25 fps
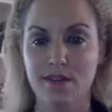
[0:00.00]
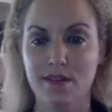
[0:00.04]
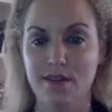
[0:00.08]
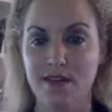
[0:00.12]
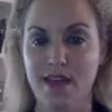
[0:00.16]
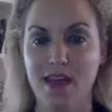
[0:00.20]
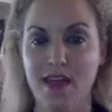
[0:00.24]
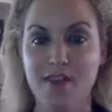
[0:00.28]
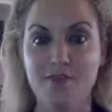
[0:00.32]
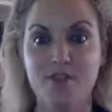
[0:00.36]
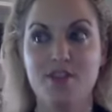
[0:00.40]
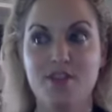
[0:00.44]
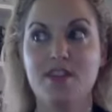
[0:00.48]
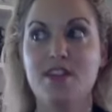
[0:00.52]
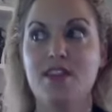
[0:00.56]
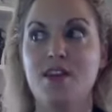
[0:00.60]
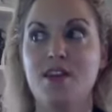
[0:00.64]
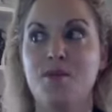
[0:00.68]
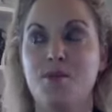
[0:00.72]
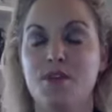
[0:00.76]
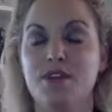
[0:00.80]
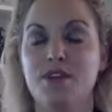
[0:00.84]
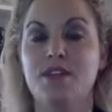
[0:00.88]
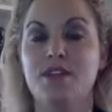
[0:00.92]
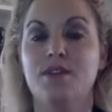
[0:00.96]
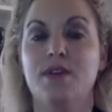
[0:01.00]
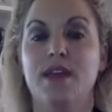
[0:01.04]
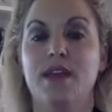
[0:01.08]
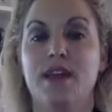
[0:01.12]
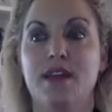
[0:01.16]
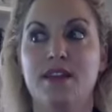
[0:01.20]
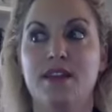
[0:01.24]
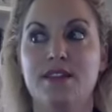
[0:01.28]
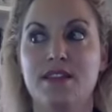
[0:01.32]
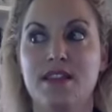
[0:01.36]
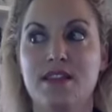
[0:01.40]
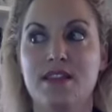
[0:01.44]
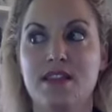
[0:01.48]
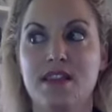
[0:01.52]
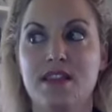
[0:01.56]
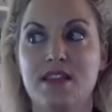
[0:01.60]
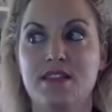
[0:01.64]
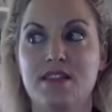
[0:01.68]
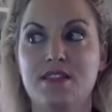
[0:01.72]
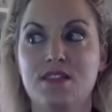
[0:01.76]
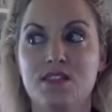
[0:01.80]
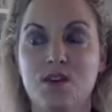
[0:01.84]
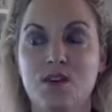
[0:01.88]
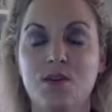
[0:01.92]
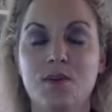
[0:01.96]
everything that we're doing, because I think
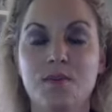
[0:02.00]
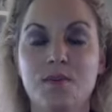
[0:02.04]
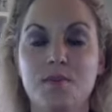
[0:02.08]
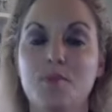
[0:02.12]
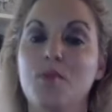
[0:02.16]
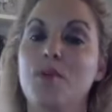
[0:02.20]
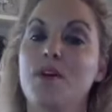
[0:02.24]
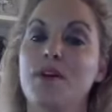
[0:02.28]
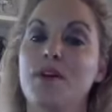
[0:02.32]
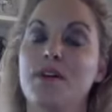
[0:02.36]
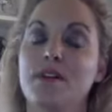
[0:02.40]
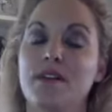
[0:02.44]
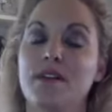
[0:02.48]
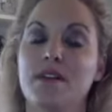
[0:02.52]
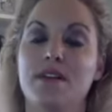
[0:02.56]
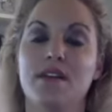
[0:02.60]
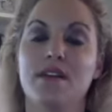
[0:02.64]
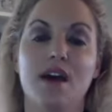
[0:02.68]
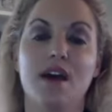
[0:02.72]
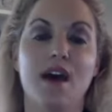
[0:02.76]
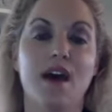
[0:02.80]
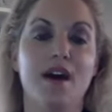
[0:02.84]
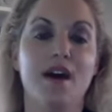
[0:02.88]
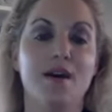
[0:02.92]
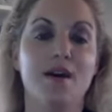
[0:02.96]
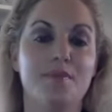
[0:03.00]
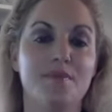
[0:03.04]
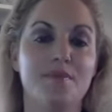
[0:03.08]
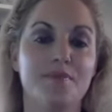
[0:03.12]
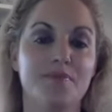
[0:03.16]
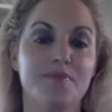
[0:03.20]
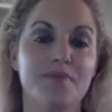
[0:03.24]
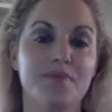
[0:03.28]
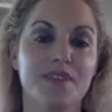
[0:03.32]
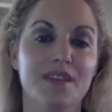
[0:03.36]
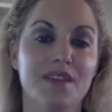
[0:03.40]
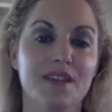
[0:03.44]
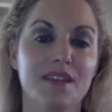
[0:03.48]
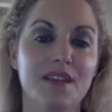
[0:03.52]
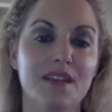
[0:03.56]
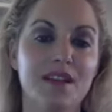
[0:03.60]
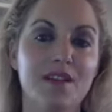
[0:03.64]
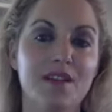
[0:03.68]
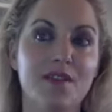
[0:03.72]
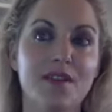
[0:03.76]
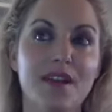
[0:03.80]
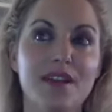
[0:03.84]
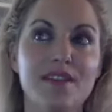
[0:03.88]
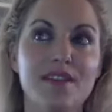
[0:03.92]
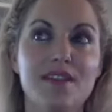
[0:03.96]
it's so important, um, you
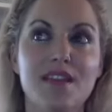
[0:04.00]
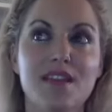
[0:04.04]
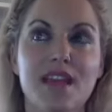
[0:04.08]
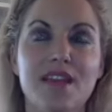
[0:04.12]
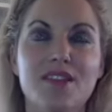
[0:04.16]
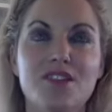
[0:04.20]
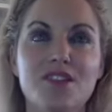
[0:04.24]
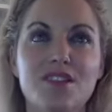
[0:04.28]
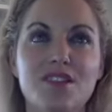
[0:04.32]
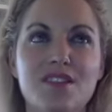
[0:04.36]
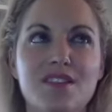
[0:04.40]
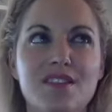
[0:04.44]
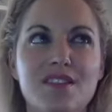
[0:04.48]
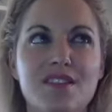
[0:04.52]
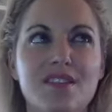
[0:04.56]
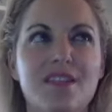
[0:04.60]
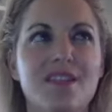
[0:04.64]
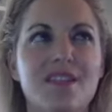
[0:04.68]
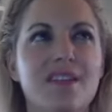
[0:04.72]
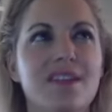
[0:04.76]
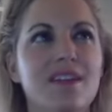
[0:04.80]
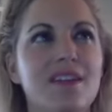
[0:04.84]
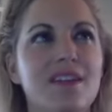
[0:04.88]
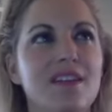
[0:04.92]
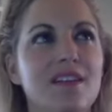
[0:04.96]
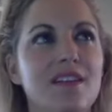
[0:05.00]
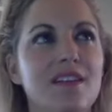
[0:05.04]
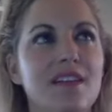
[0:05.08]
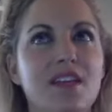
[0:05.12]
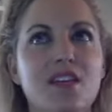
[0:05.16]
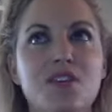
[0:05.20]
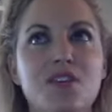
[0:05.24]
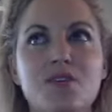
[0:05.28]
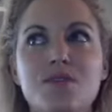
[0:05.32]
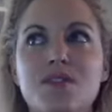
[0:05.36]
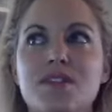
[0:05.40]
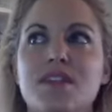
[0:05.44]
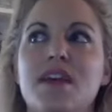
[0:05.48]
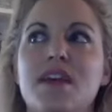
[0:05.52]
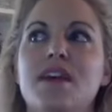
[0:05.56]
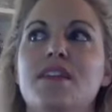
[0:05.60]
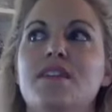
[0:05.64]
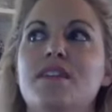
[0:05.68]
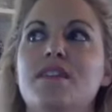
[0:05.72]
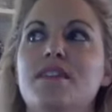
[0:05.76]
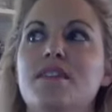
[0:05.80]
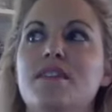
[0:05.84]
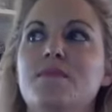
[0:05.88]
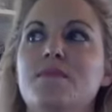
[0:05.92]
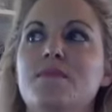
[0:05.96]
know, and, and just like you
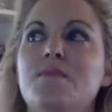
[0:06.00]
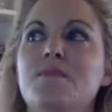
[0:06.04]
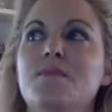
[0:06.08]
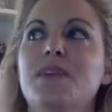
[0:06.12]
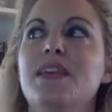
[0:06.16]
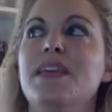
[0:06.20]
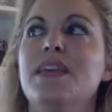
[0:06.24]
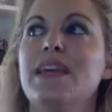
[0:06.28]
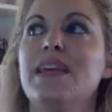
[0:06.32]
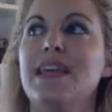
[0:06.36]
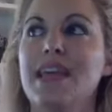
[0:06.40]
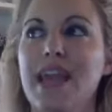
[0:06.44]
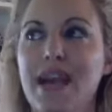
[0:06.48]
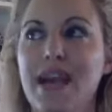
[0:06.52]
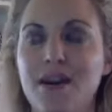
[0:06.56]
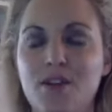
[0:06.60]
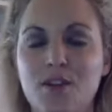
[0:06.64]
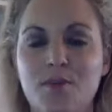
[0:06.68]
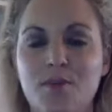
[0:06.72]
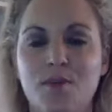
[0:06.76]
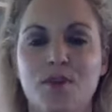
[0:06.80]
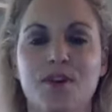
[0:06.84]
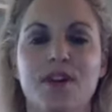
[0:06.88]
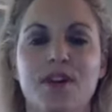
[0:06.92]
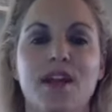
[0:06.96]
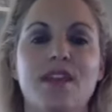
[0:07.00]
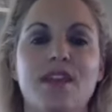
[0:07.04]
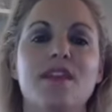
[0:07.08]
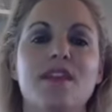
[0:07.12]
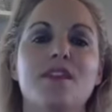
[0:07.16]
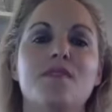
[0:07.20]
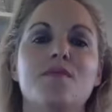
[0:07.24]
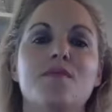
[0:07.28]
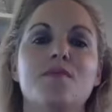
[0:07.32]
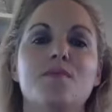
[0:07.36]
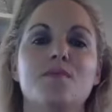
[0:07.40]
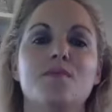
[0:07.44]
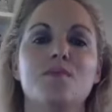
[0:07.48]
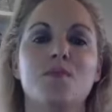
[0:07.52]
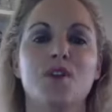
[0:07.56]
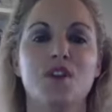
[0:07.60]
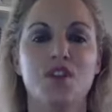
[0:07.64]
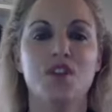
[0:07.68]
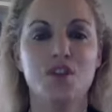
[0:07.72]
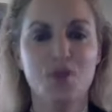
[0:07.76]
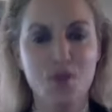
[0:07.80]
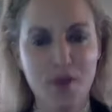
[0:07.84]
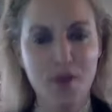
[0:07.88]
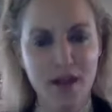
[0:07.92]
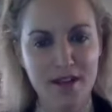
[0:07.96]
said, being accountable. And I think what
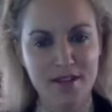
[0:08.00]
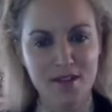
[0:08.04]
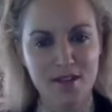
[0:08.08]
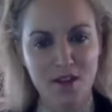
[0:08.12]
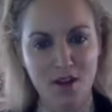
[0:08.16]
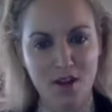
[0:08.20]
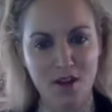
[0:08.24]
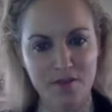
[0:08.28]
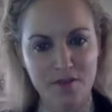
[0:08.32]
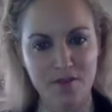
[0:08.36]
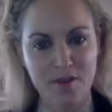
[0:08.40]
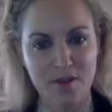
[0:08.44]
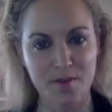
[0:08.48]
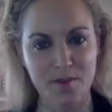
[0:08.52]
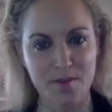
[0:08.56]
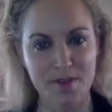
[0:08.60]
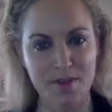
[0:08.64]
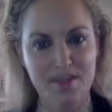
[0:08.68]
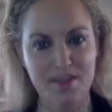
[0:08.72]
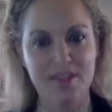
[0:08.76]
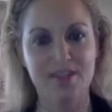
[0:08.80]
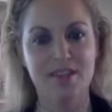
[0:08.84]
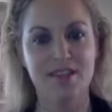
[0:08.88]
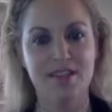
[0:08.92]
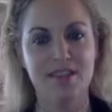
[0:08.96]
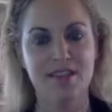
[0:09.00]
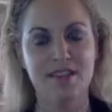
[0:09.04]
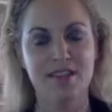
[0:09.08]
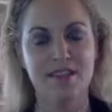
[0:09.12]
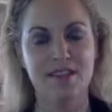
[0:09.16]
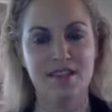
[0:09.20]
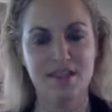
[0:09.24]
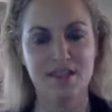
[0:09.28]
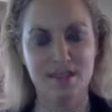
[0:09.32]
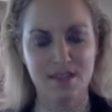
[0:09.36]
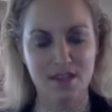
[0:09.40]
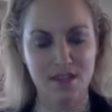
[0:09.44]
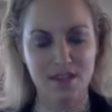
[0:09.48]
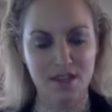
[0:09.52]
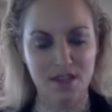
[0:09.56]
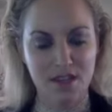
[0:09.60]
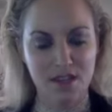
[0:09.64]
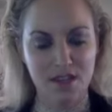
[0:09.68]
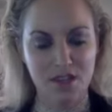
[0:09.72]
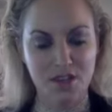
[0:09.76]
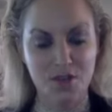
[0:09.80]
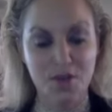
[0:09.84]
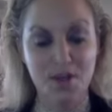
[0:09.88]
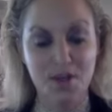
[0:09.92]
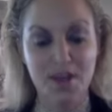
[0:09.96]
you guys offer businesses,
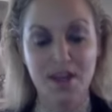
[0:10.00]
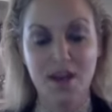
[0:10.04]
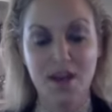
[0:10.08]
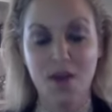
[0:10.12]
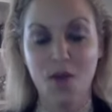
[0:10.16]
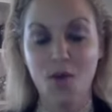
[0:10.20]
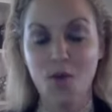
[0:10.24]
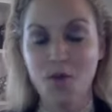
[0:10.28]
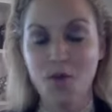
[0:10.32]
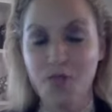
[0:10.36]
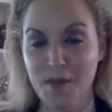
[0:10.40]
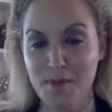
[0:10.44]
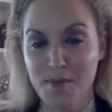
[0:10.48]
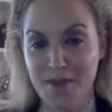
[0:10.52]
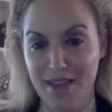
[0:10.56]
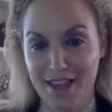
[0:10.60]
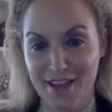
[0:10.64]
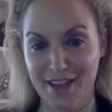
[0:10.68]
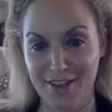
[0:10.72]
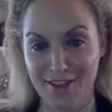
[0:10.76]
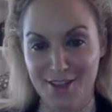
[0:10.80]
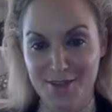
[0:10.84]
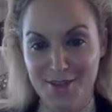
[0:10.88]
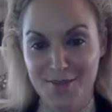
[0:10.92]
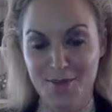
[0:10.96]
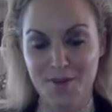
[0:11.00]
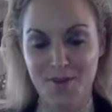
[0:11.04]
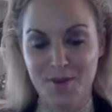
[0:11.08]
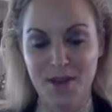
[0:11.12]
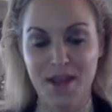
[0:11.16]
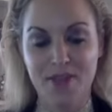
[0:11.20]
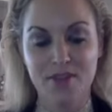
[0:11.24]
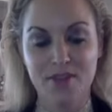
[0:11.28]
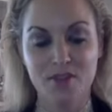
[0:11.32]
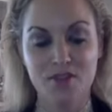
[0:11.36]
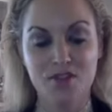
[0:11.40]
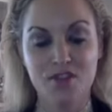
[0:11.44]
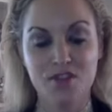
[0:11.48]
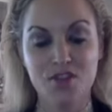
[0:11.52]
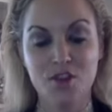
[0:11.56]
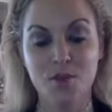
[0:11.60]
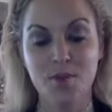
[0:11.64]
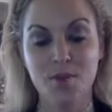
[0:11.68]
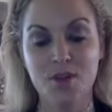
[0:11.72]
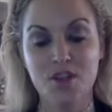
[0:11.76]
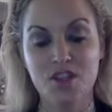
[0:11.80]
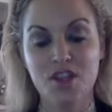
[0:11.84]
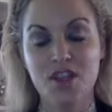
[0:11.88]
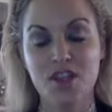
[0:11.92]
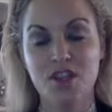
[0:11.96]
you can hold them accountable, and there's so
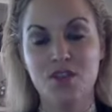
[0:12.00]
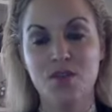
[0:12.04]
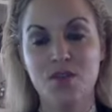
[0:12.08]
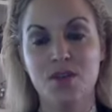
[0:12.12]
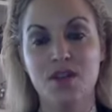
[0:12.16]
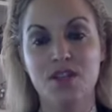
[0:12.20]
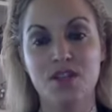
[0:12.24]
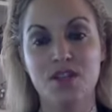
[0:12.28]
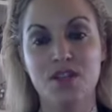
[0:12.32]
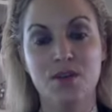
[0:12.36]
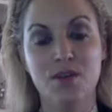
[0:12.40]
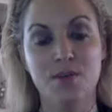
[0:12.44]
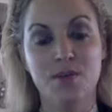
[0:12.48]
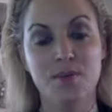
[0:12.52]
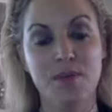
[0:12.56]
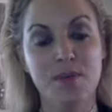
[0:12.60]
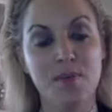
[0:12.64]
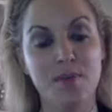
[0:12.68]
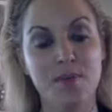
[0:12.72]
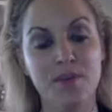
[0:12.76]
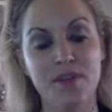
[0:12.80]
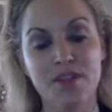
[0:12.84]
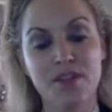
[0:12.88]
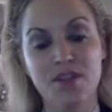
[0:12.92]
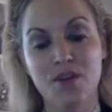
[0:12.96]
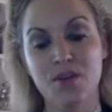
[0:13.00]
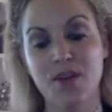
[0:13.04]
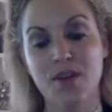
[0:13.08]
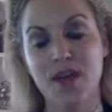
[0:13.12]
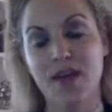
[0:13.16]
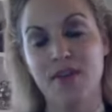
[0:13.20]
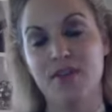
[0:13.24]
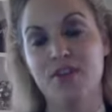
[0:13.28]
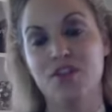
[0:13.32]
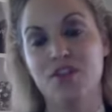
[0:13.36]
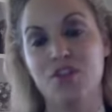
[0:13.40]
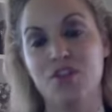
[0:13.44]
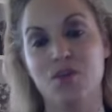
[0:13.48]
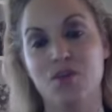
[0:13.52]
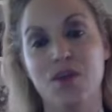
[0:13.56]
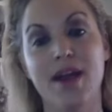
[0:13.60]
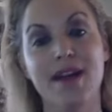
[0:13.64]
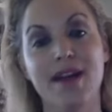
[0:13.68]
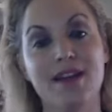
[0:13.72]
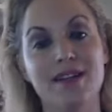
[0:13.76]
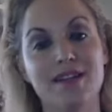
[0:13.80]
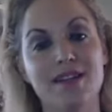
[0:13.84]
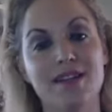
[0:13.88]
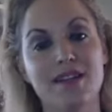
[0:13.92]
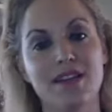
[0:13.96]
much that you can do. And people that don't have a direct